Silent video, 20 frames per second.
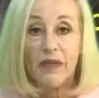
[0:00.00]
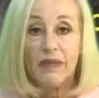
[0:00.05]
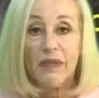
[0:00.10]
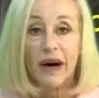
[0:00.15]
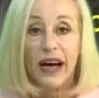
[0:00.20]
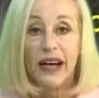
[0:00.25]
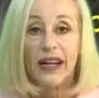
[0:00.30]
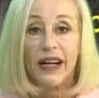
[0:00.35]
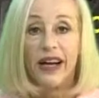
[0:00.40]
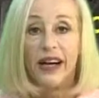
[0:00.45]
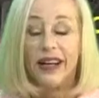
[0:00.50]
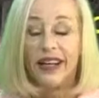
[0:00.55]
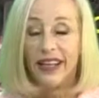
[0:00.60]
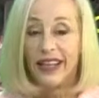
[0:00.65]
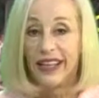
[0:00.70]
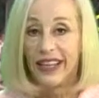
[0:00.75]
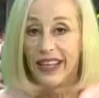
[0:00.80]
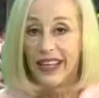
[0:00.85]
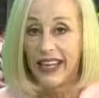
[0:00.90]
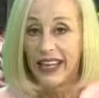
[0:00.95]
But
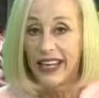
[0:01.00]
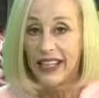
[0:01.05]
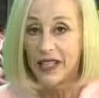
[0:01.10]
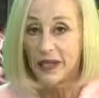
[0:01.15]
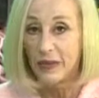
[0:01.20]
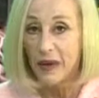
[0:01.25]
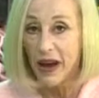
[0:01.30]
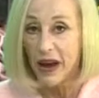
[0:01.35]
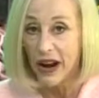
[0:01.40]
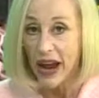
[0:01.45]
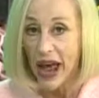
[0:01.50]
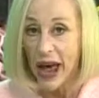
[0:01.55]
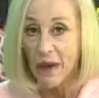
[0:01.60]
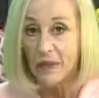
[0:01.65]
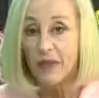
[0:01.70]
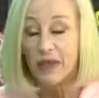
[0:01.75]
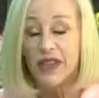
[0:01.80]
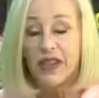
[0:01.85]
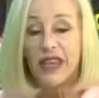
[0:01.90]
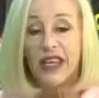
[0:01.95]
it's about
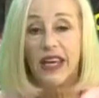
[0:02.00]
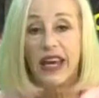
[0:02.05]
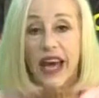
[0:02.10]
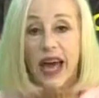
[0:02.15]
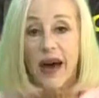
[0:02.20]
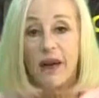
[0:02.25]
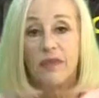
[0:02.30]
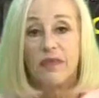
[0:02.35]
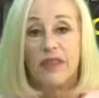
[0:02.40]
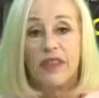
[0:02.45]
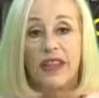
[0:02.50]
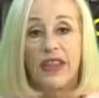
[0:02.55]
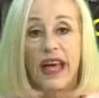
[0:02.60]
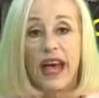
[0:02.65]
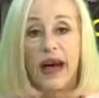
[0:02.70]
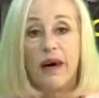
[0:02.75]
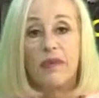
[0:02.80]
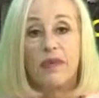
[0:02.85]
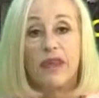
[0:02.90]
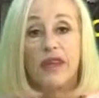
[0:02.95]
empathy,
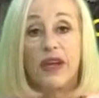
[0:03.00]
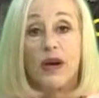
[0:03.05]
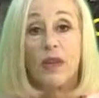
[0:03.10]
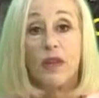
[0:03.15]
empathy, empathy.